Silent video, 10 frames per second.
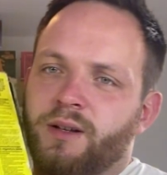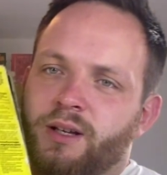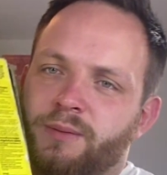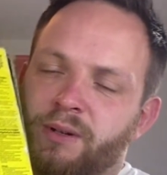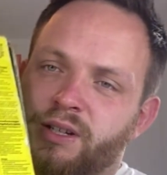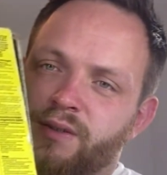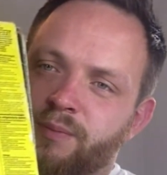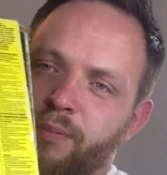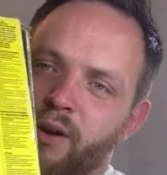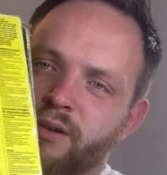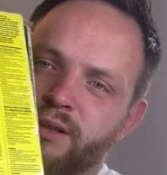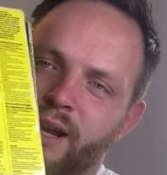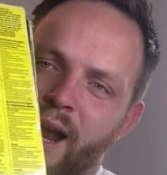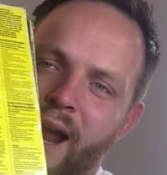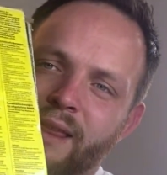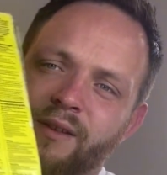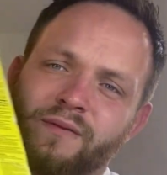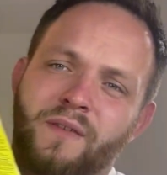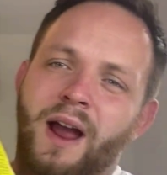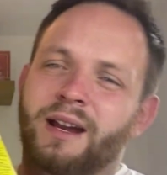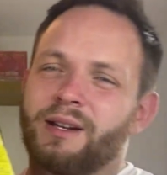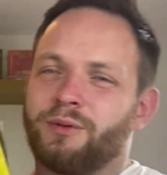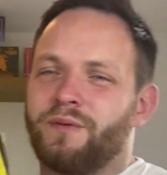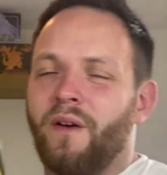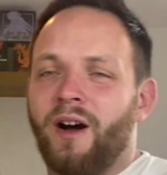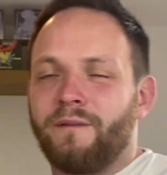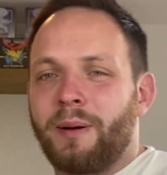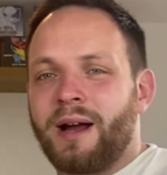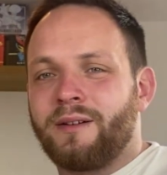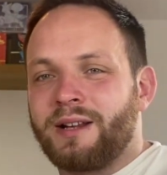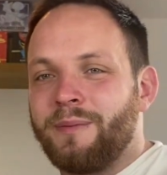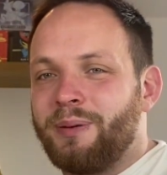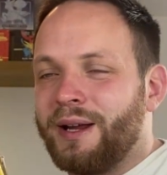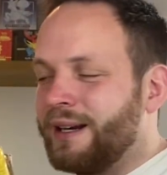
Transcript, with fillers: especially if it's boxed, and the fact it was £5.